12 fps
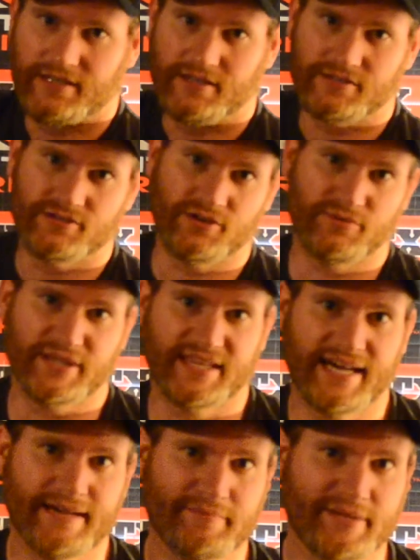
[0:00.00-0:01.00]
So what
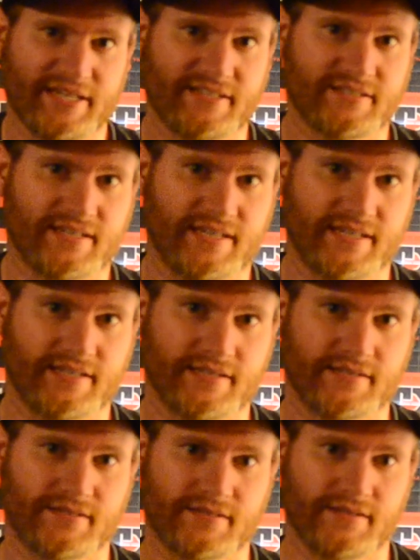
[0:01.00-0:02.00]
that means
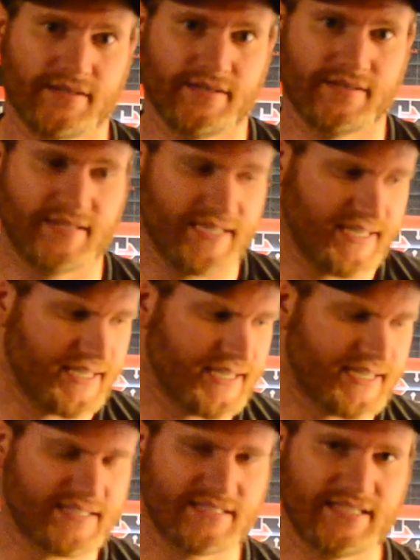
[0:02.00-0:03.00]
is the
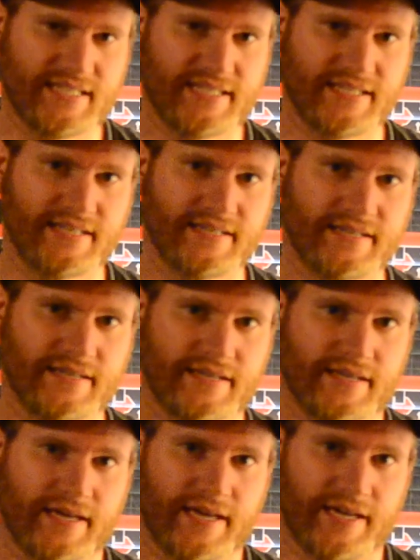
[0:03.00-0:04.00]
ESC
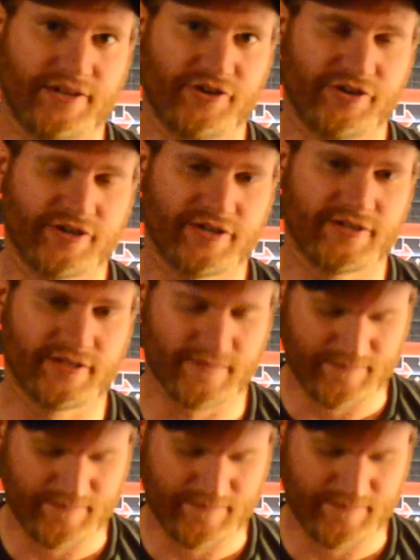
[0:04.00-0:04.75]
and your